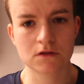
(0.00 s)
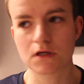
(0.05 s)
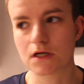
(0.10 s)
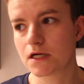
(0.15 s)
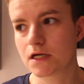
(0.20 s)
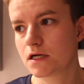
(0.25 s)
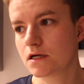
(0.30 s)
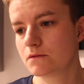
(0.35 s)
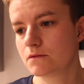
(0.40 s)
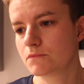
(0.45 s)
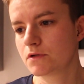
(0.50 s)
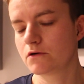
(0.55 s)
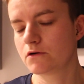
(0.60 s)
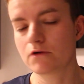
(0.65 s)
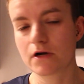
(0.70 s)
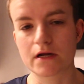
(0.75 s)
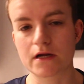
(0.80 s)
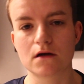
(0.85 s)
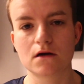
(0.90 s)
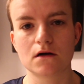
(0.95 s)

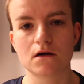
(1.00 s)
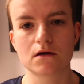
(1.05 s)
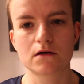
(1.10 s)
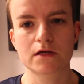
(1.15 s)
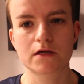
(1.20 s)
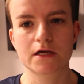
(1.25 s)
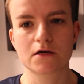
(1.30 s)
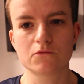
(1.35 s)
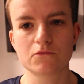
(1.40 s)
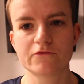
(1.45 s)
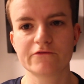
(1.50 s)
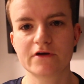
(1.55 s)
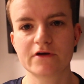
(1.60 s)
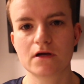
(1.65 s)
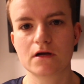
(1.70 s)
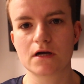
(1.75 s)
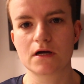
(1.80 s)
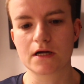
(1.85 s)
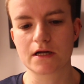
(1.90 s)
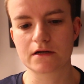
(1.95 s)
Right, I'm going to get on with
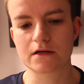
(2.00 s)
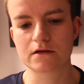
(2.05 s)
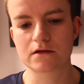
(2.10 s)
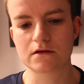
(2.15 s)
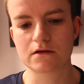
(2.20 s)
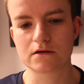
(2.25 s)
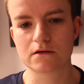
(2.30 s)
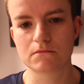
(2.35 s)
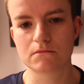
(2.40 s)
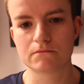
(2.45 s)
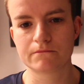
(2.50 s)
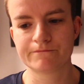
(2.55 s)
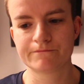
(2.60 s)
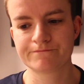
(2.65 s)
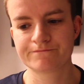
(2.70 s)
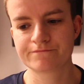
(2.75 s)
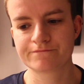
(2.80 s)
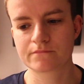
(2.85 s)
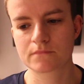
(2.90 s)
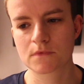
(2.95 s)
it, and
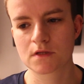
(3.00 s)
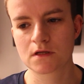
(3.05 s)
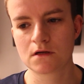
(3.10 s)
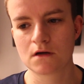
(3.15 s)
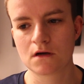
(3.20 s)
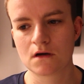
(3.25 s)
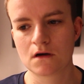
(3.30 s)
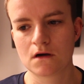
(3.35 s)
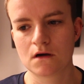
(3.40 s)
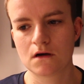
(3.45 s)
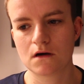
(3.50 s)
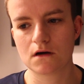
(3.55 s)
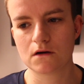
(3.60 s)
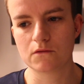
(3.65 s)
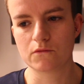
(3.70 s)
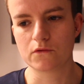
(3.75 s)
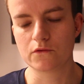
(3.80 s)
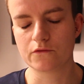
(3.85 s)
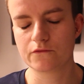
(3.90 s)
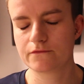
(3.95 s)
I
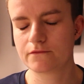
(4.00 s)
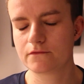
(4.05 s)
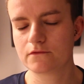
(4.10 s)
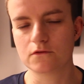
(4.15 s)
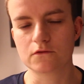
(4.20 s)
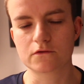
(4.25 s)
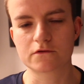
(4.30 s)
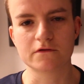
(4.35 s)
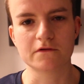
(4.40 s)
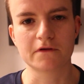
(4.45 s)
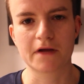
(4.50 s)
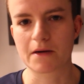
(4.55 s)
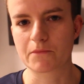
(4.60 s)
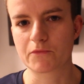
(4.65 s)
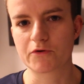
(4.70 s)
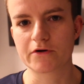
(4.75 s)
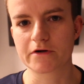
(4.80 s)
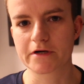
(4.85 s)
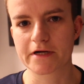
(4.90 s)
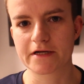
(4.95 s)
will talk to the
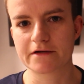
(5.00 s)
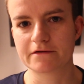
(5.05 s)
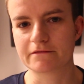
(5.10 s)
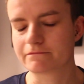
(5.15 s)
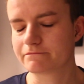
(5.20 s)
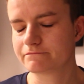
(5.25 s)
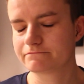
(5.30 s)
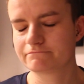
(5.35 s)
camera again